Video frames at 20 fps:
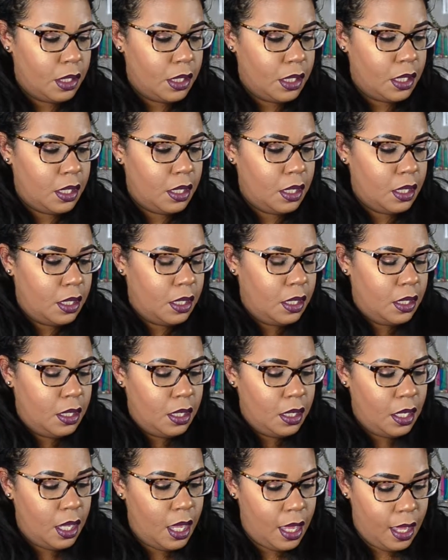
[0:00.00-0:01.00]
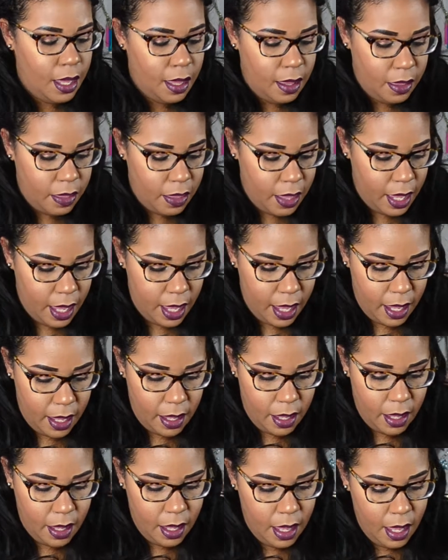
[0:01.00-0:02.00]
So add that,
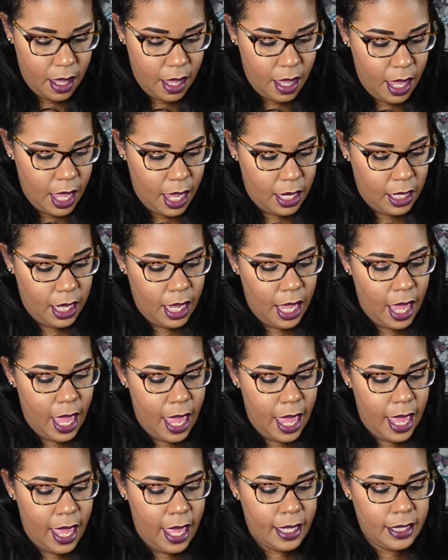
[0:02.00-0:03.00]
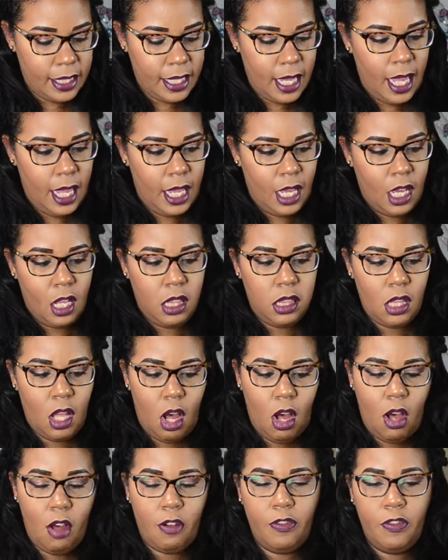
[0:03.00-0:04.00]
And it has a
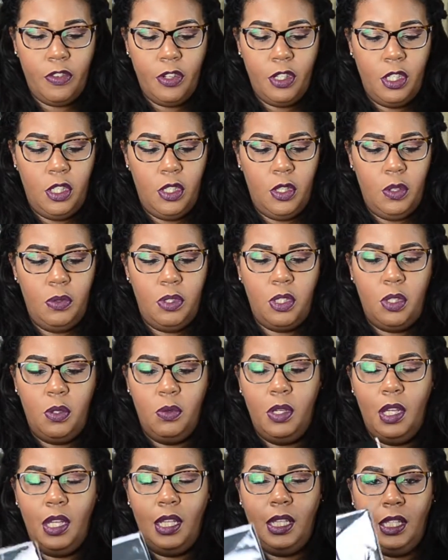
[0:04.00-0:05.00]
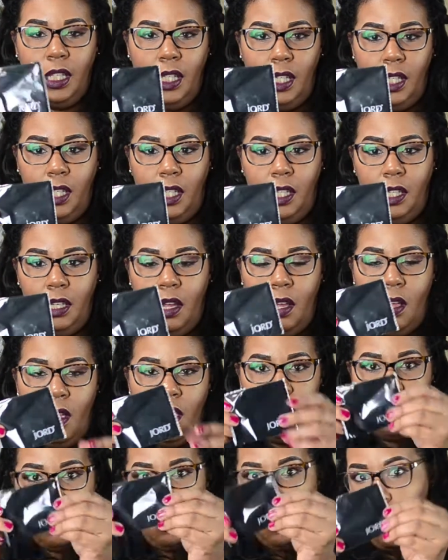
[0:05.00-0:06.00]
cloth for you to clean
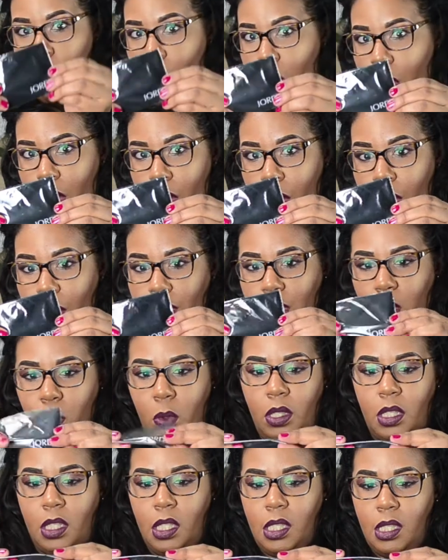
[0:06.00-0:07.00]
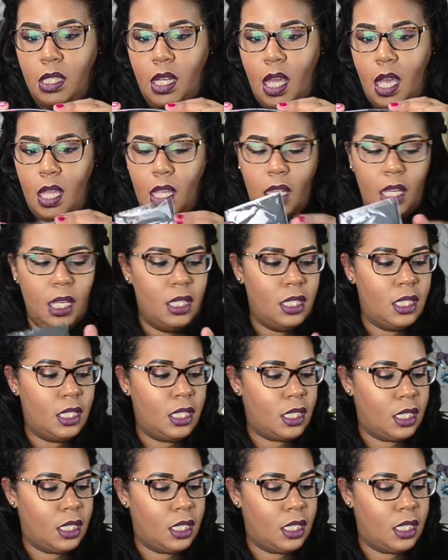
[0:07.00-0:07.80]
the watch, which is nice.